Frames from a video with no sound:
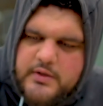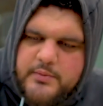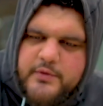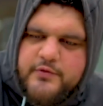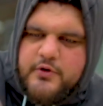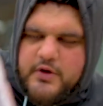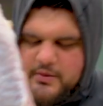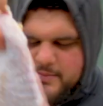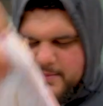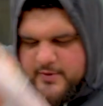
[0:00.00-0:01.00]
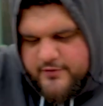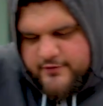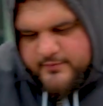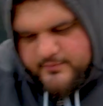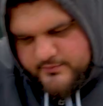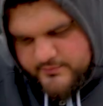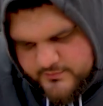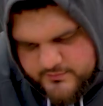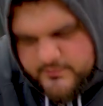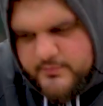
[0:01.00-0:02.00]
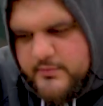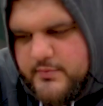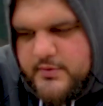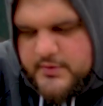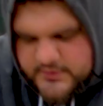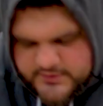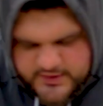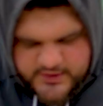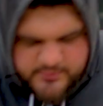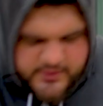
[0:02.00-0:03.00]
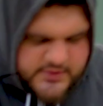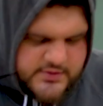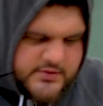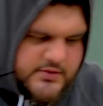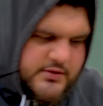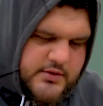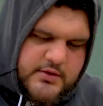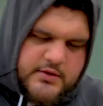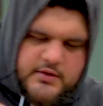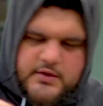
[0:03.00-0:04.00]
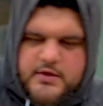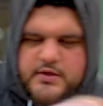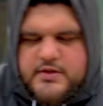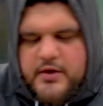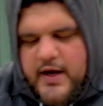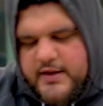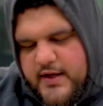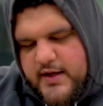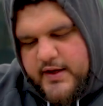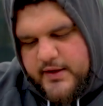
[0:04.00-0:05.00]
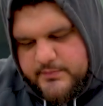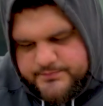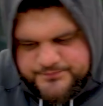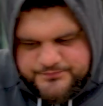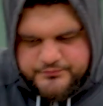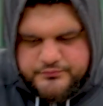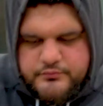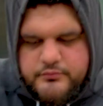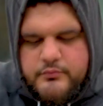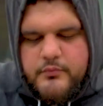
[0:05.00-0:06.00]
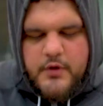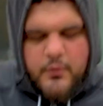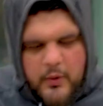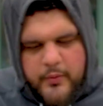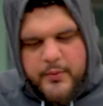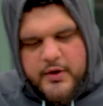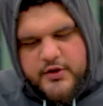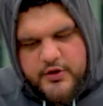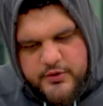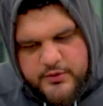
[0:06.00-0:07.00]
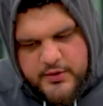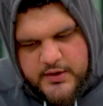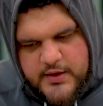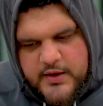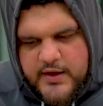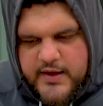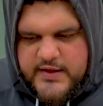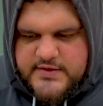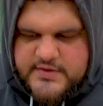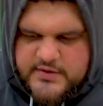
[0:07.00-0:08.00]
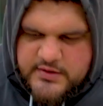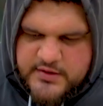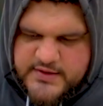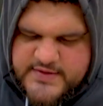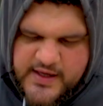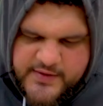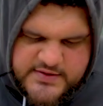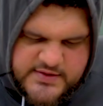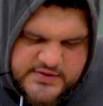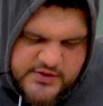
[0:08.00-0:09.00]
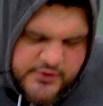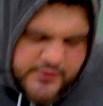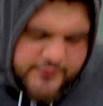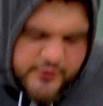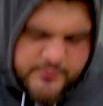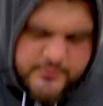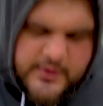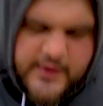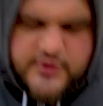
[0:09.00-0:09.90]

And we've got our mammoth turkey breast. So ideally, what we want to do is, you see how this isn't uniform, and the